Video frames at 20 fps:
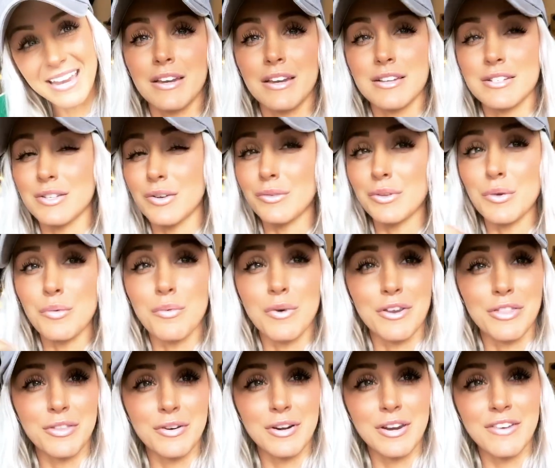is only
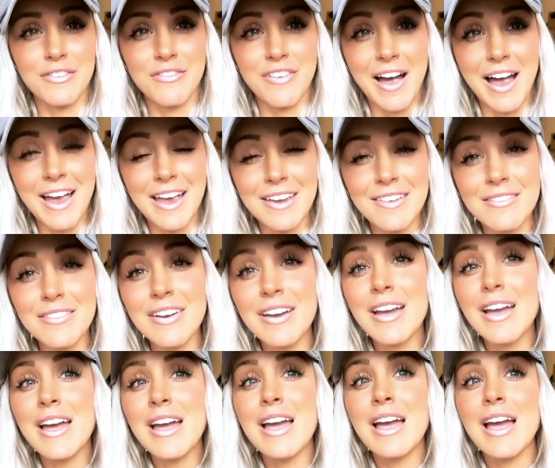$135
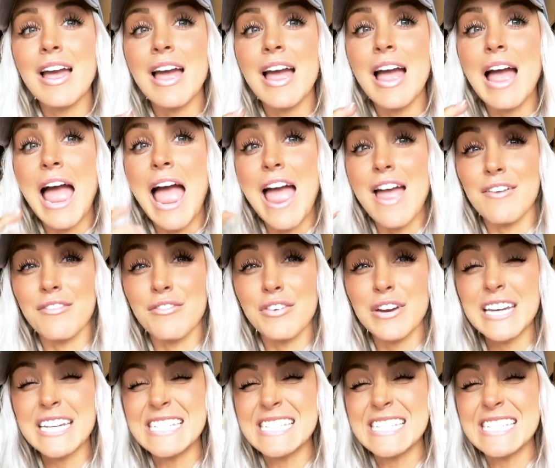every